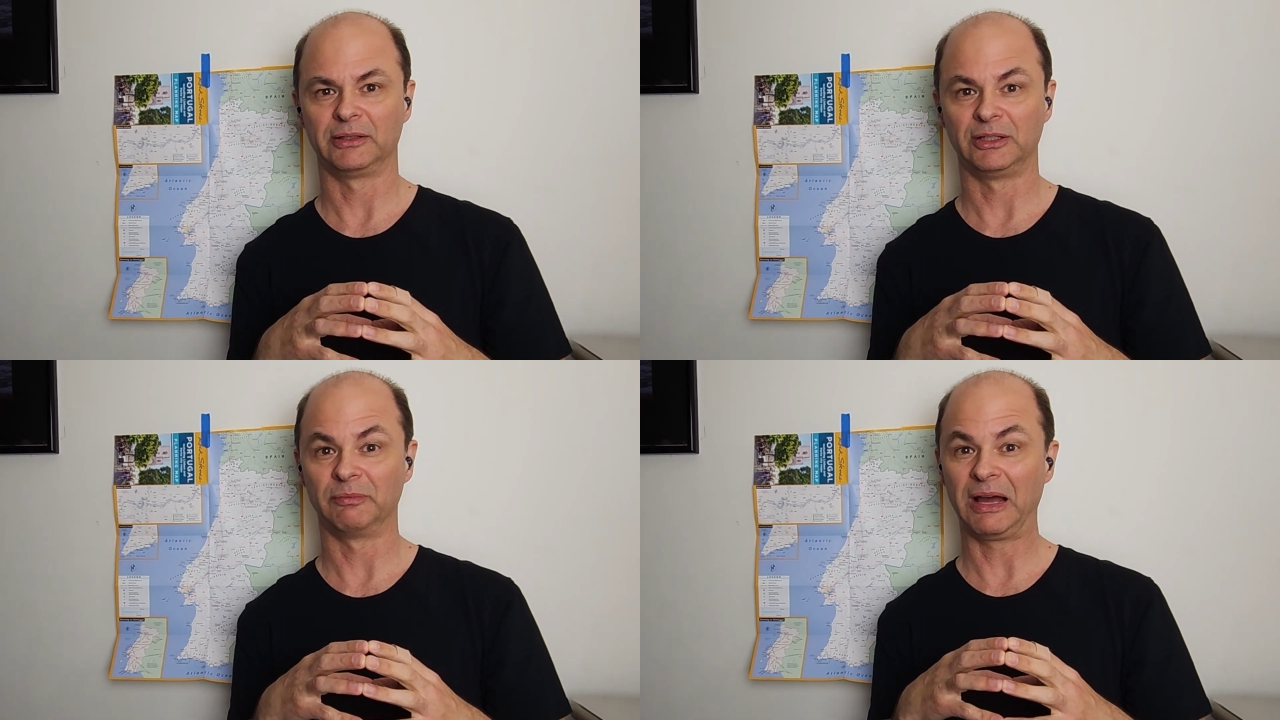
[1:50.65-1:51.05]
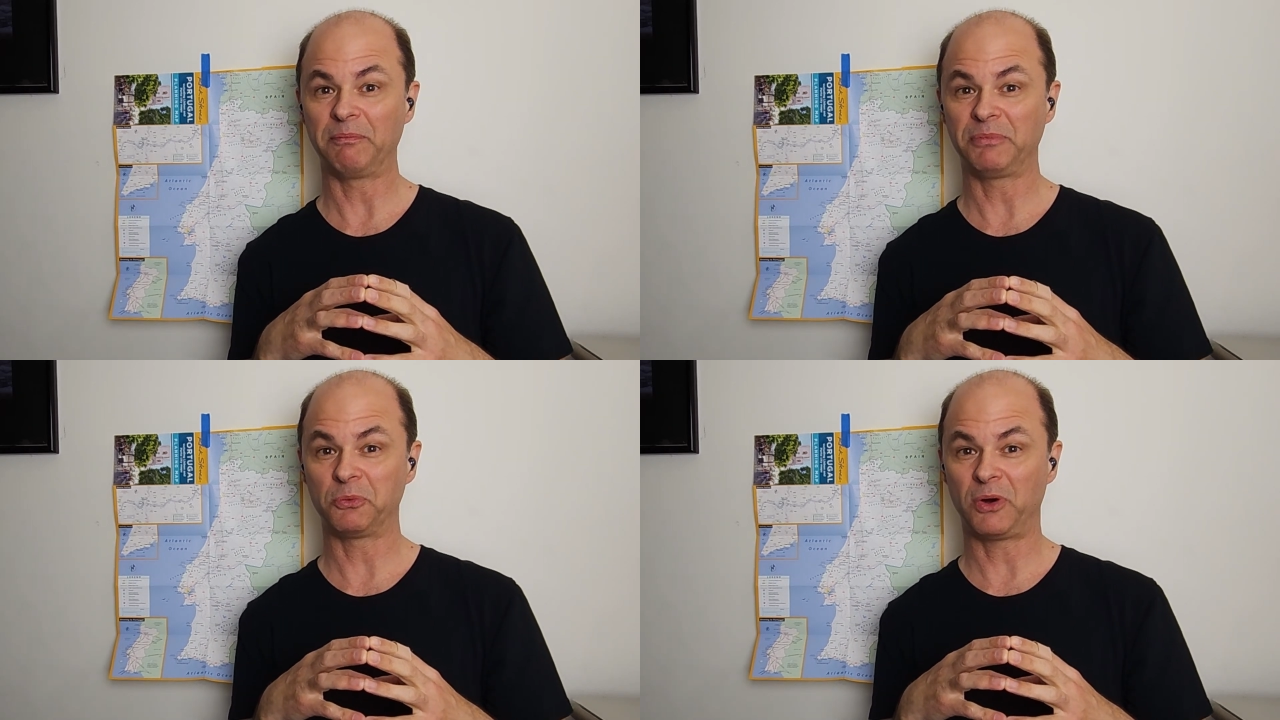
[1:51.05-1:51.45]
you
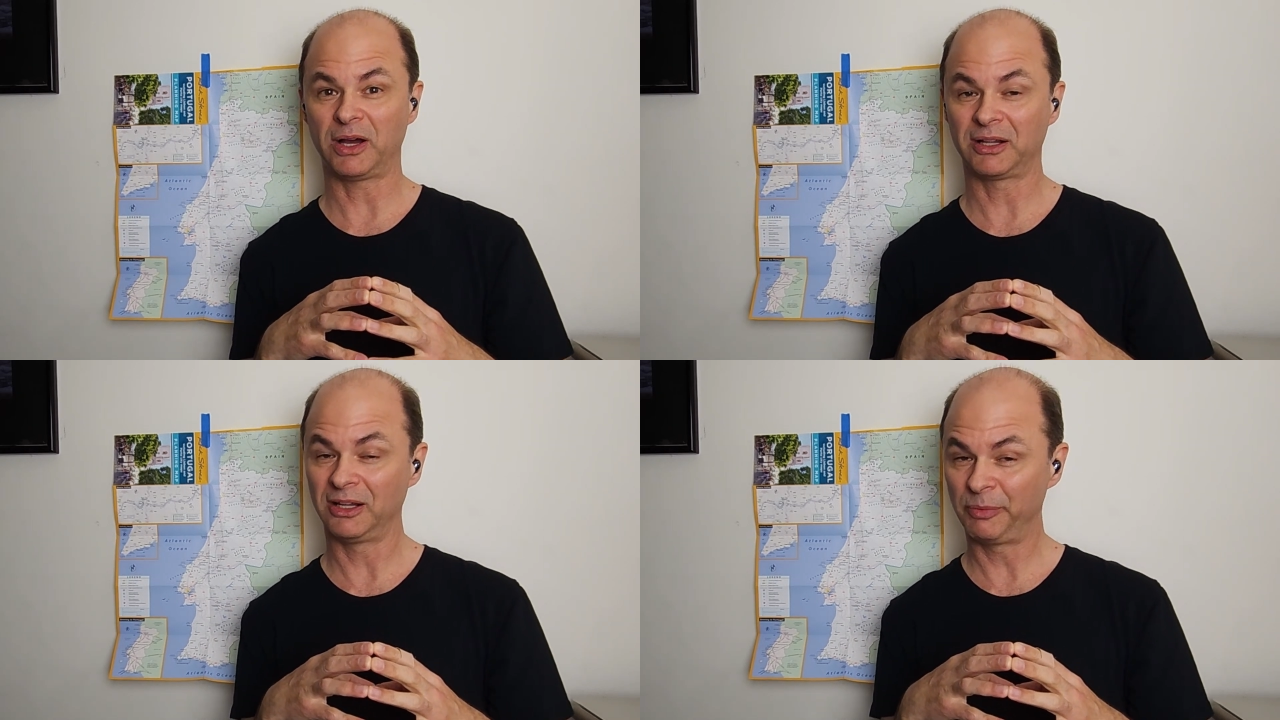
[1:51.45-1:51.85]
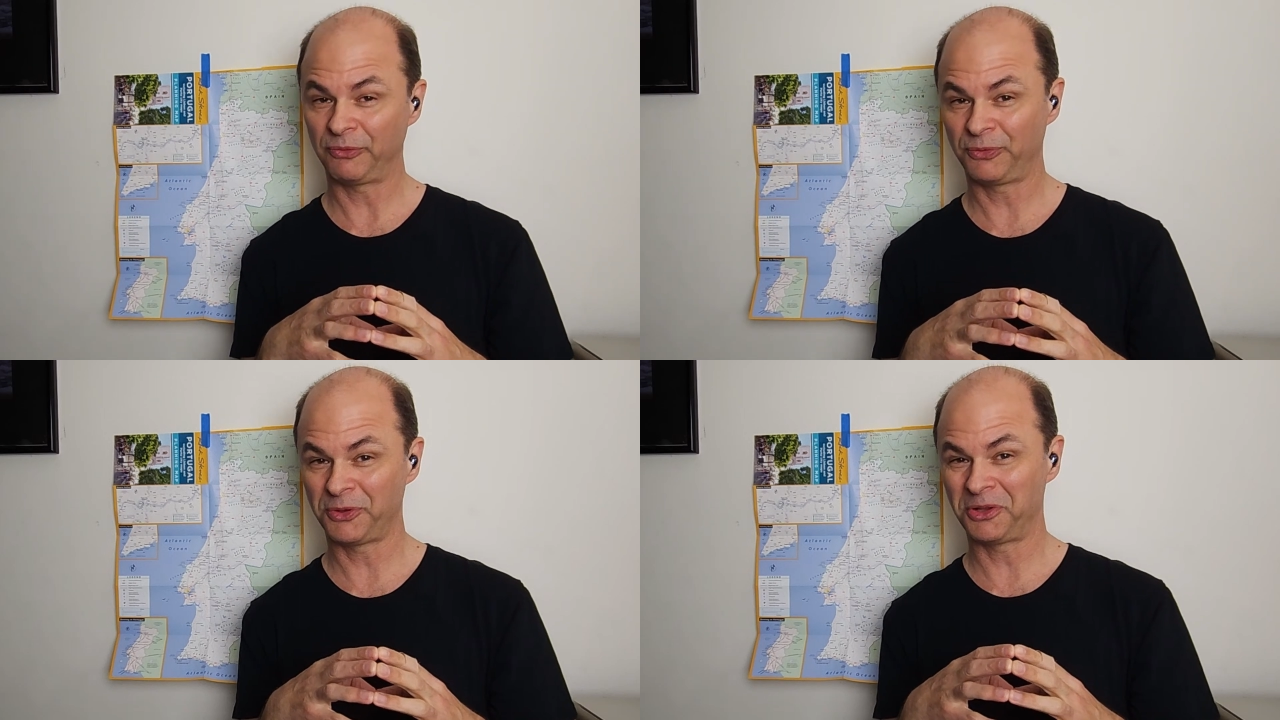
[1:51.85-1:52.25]
might be walking a little
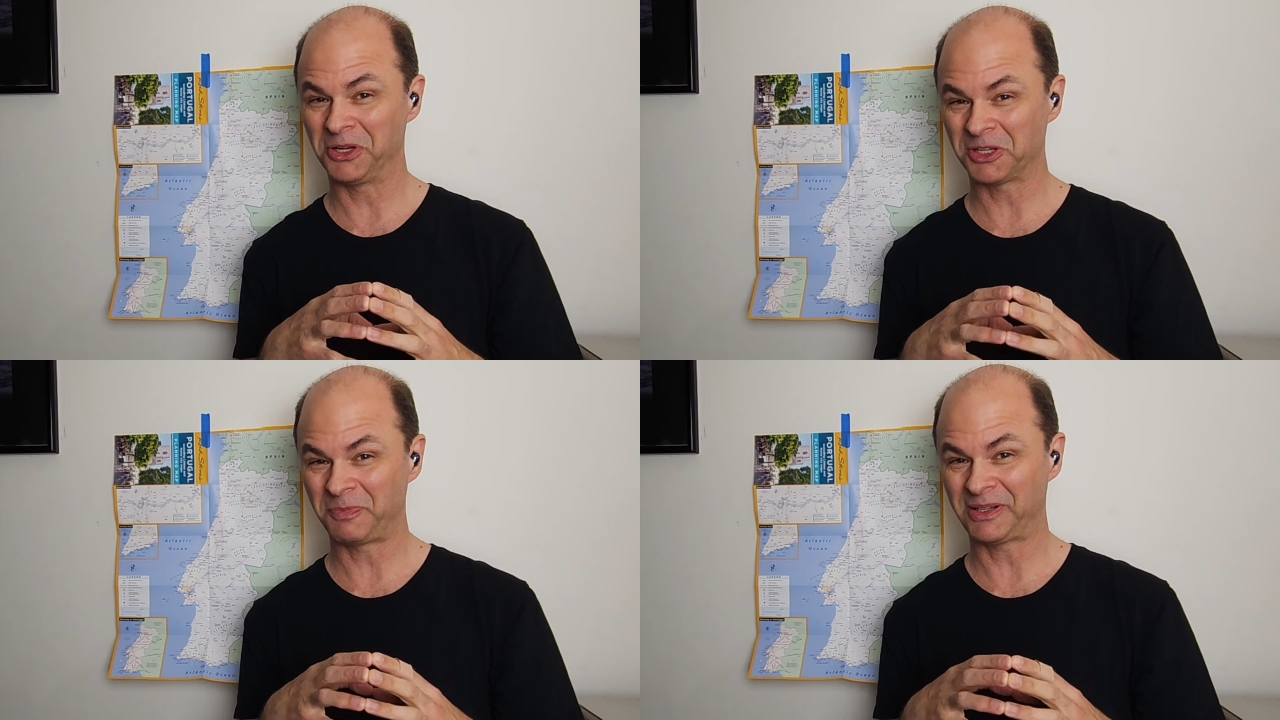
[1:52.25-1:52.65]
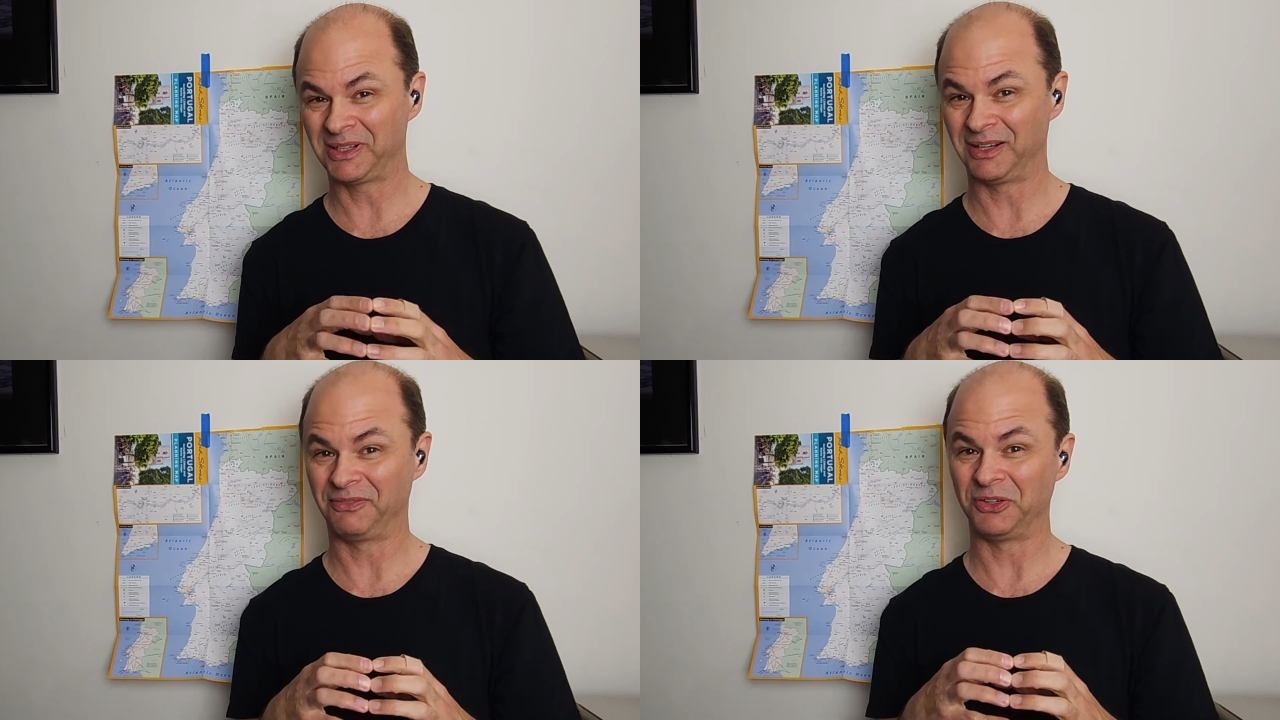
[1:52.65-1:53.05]
bit further than you
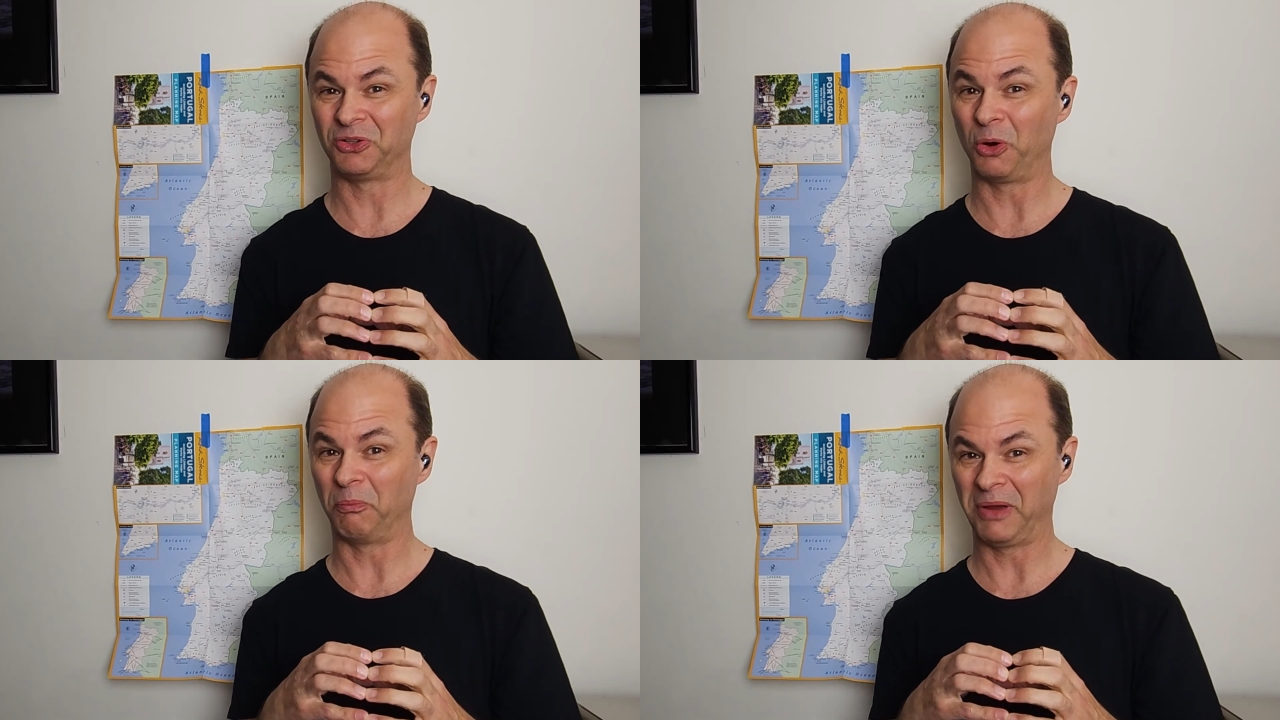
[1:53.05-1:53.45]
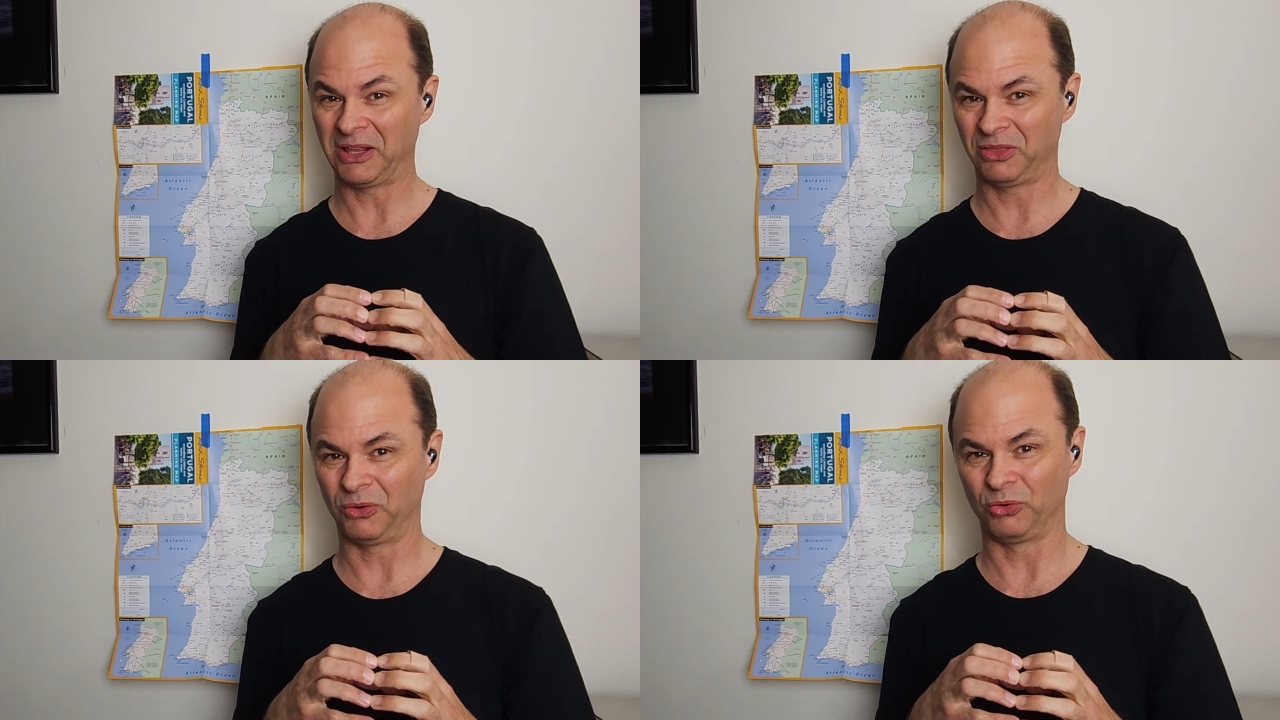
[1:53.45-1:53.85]
expected if you don't
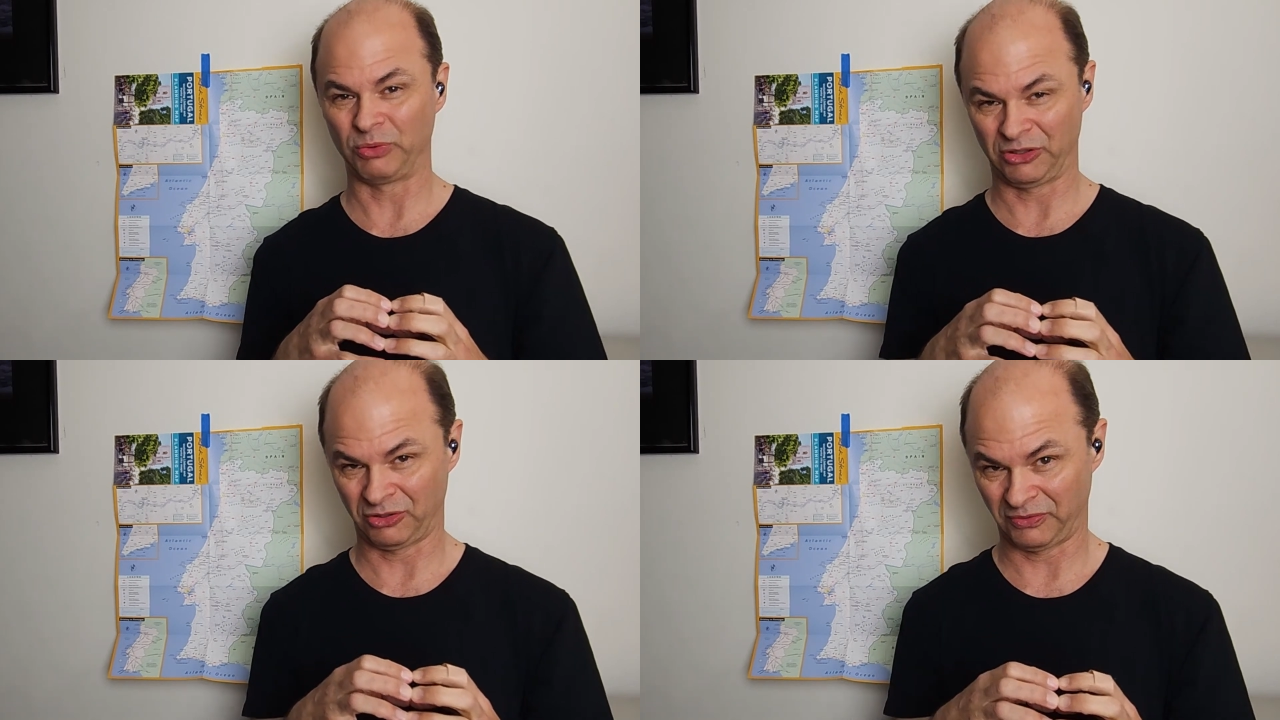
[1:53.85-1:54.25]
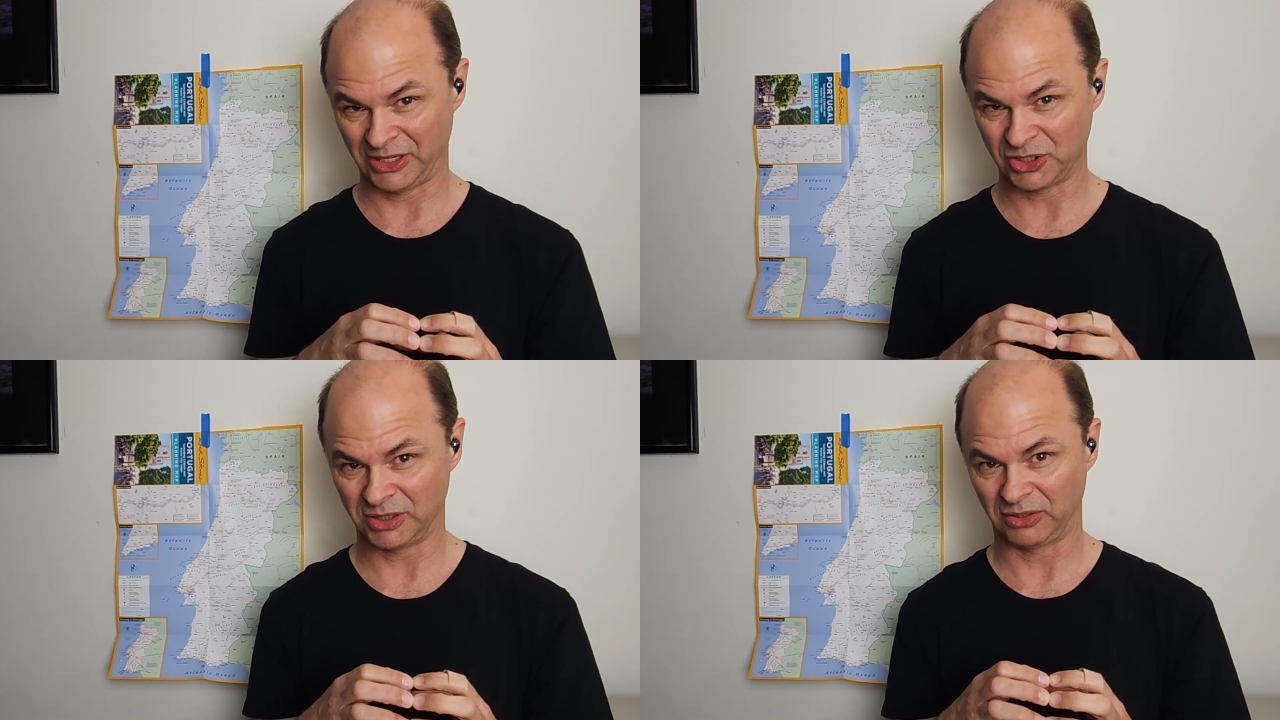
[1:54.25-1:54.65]
make those
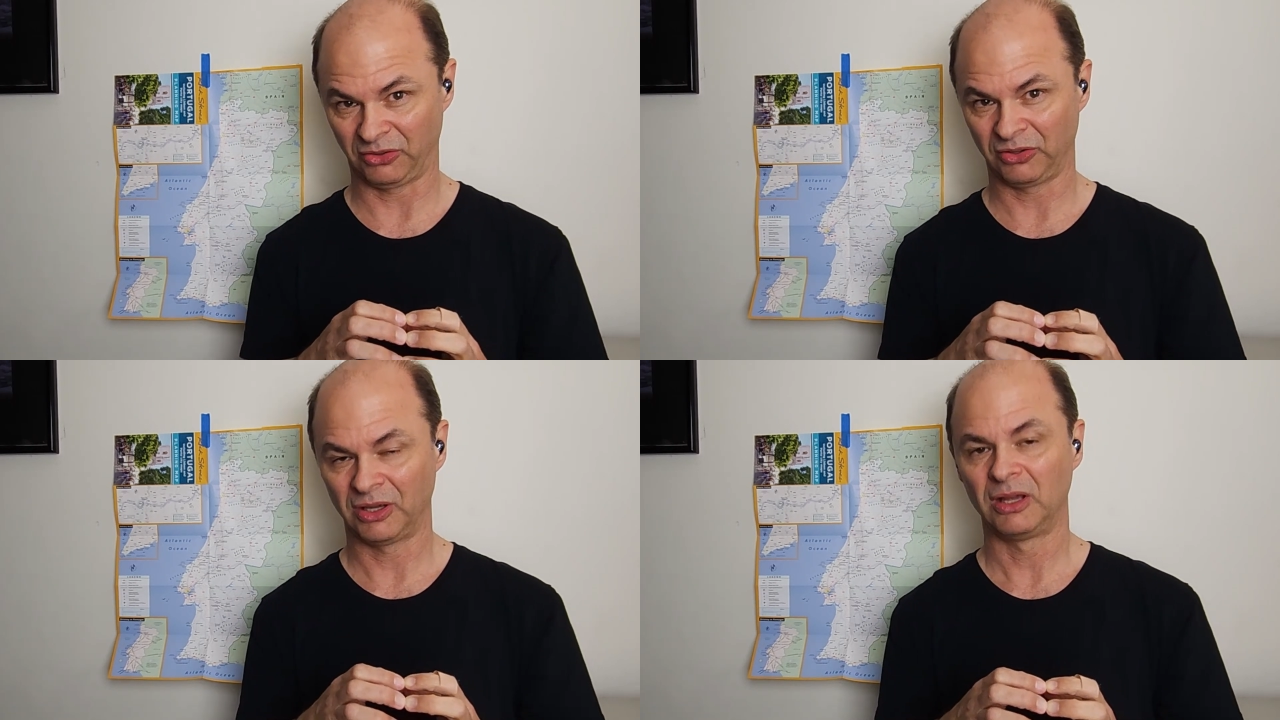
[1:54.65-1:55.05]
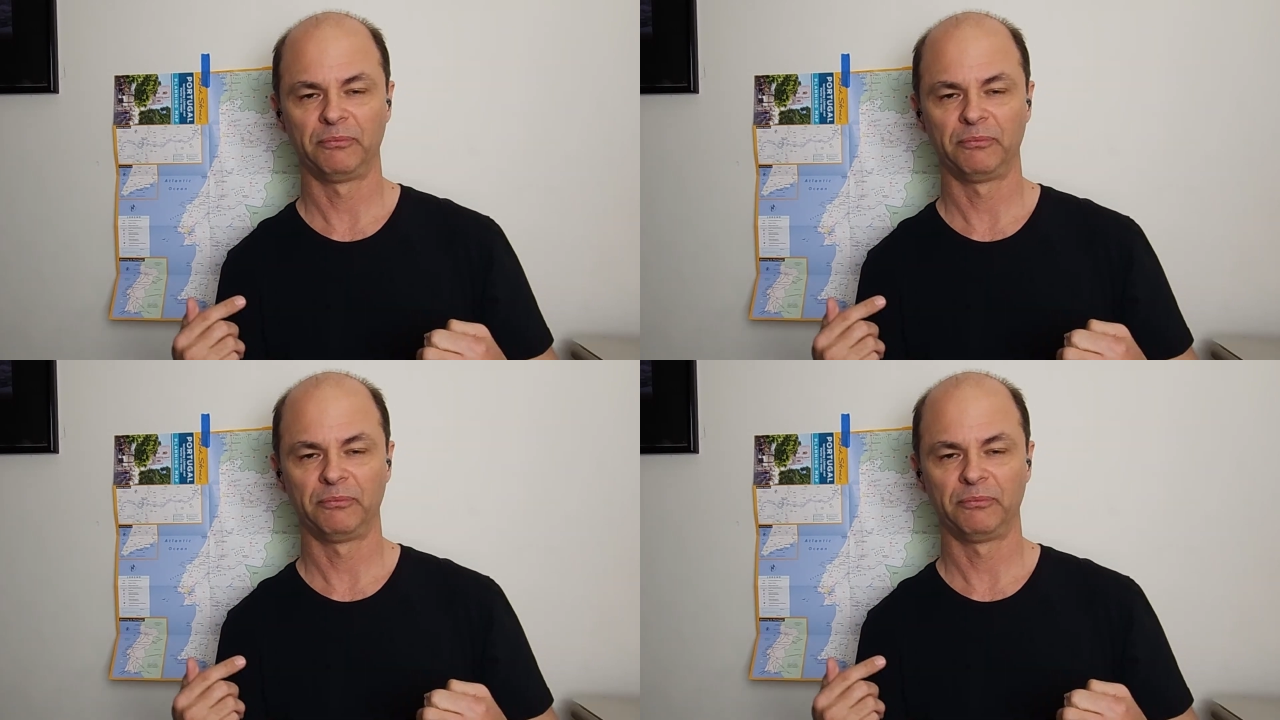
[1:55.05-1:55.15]
reservations.